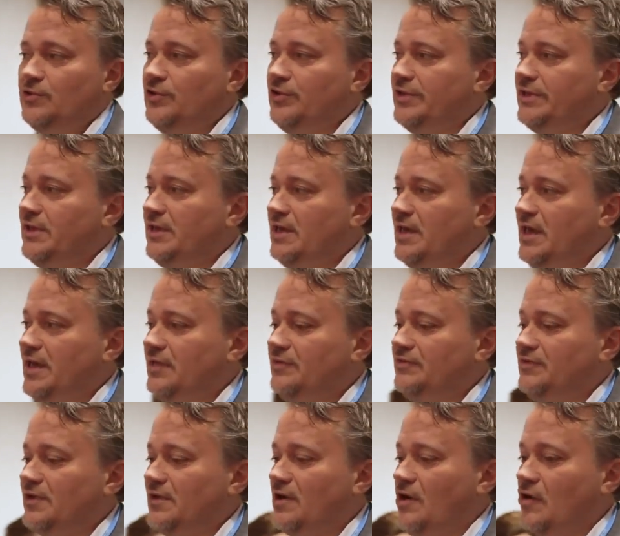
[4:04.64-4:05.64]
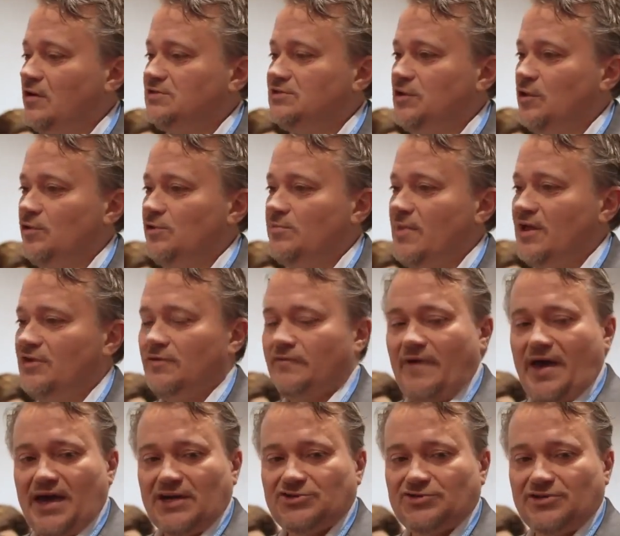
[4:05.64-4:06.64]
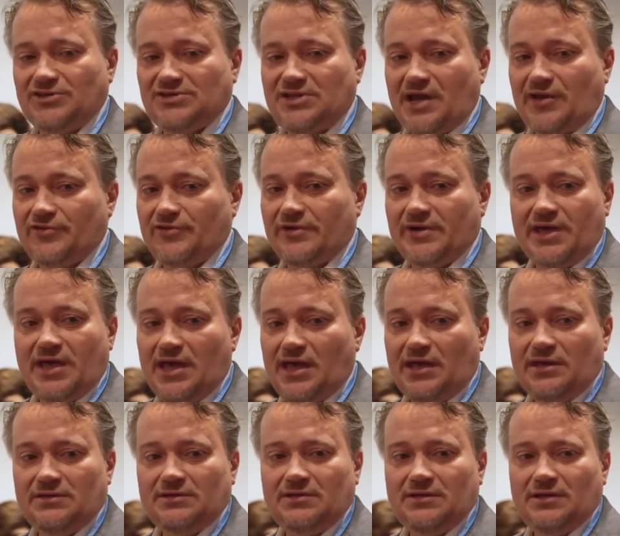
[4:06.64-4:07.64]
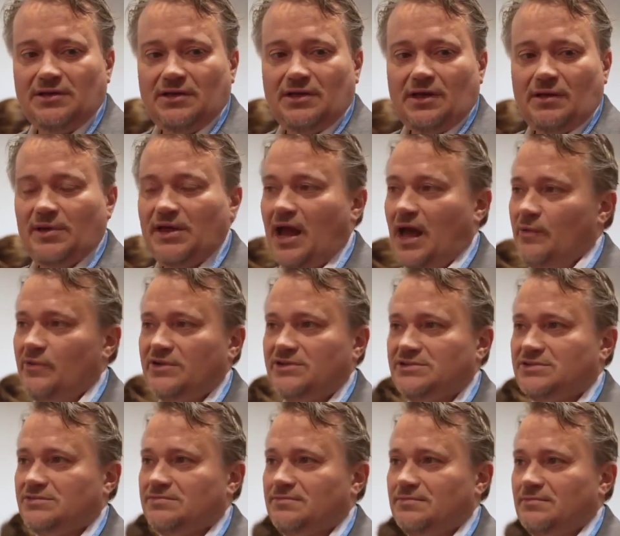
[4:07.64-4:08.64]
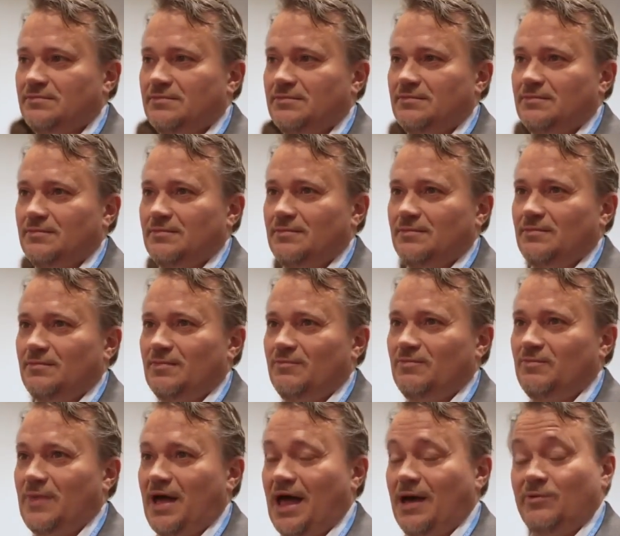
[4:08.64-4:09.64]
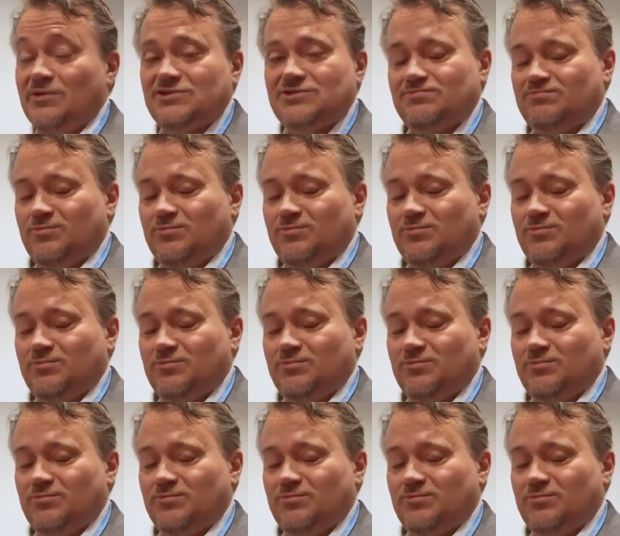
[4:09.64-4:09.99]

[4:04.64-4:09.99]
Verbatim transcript: looking at uh, our solar manufacturing sector again, I mean, I was, I was